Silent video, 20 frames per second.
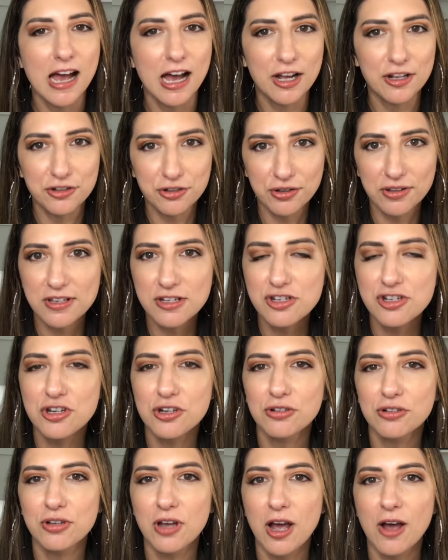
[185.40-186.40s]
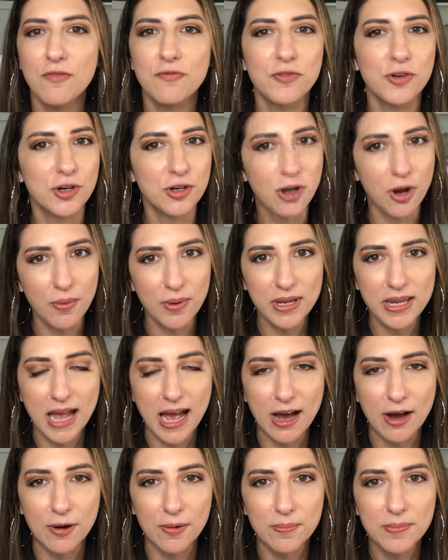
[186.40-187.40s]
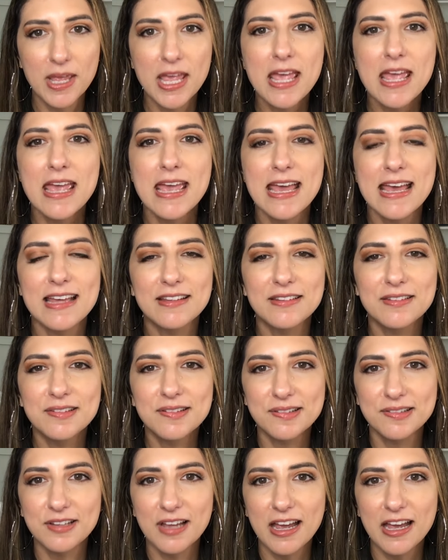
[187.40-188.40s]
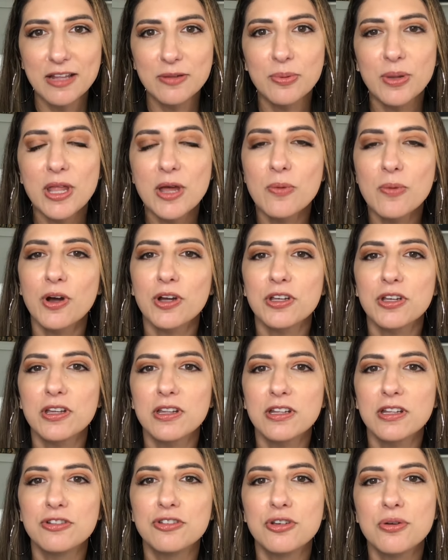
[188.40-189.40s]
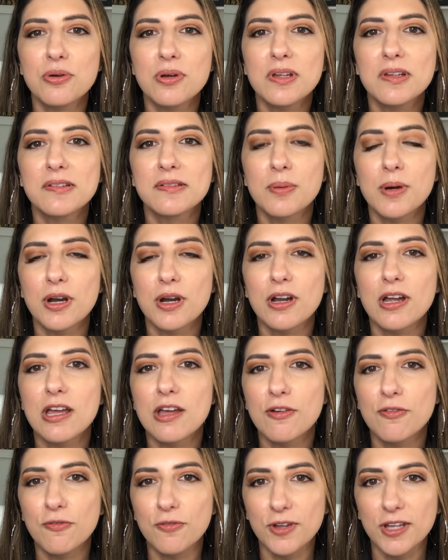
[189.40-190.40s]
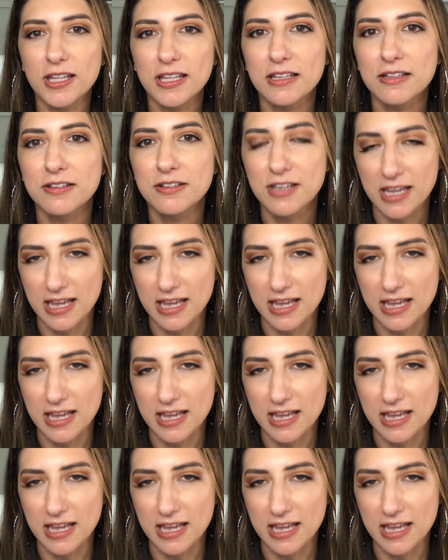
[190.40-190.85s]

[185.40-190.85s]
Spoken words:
under the sheer top for going out. Instead, what I want you to do is wear a fitted